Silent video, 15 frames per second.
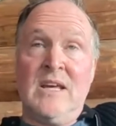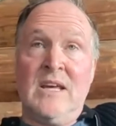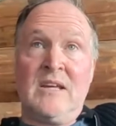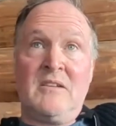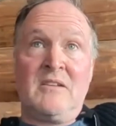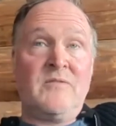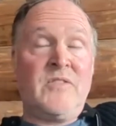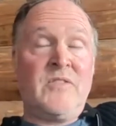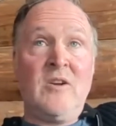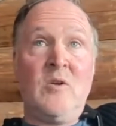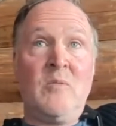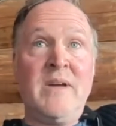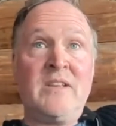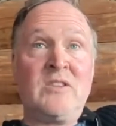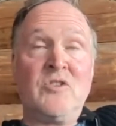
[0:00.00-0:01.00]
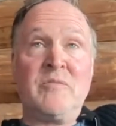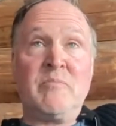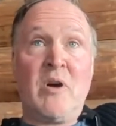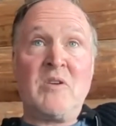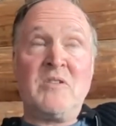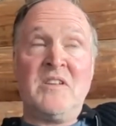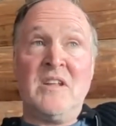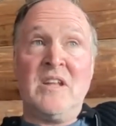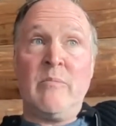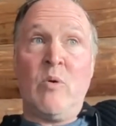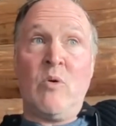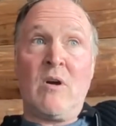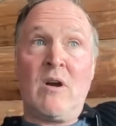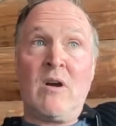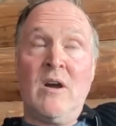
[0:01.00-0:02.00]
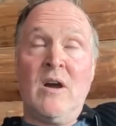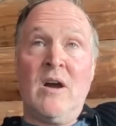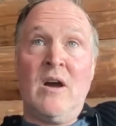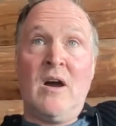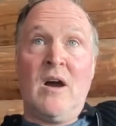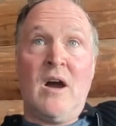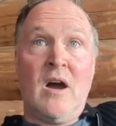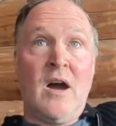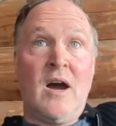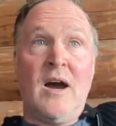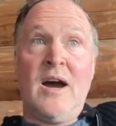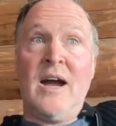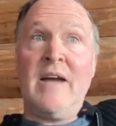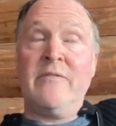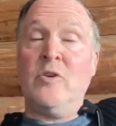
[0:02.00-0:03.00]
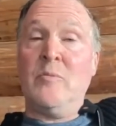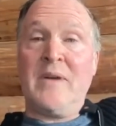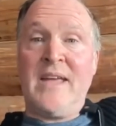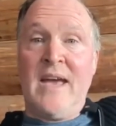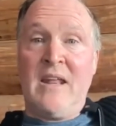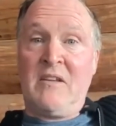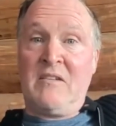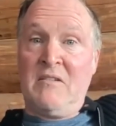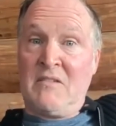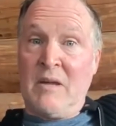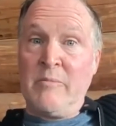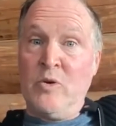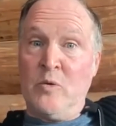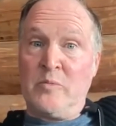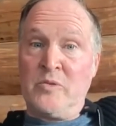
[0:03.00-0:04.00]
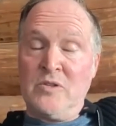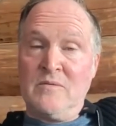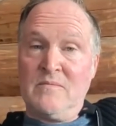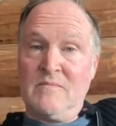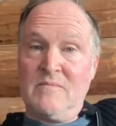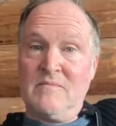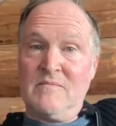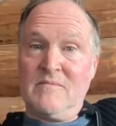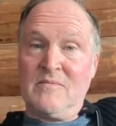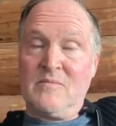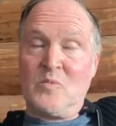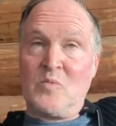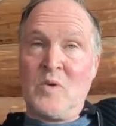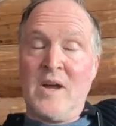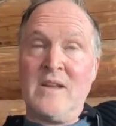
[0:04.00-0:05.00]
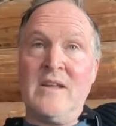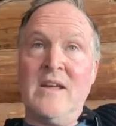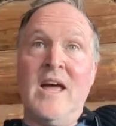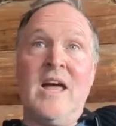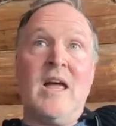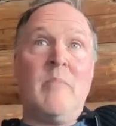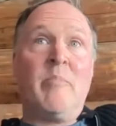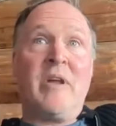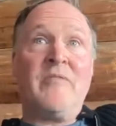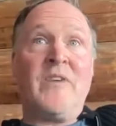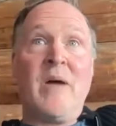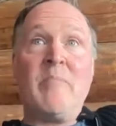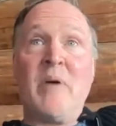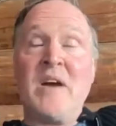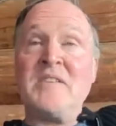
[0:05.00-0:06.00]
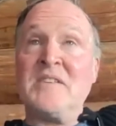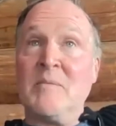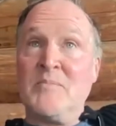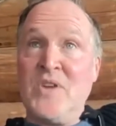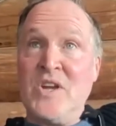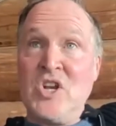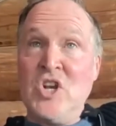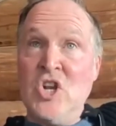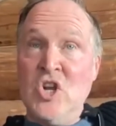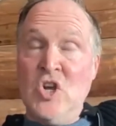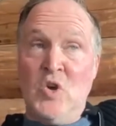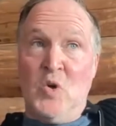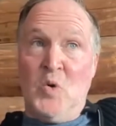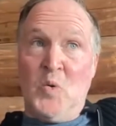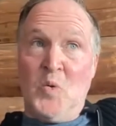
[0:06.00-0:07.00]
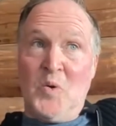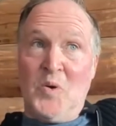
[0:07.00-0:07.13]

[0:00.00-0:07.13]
Because if they don't make those parts anymore, I have no mechanic skills. I'm hooped, right? But if I buy something new,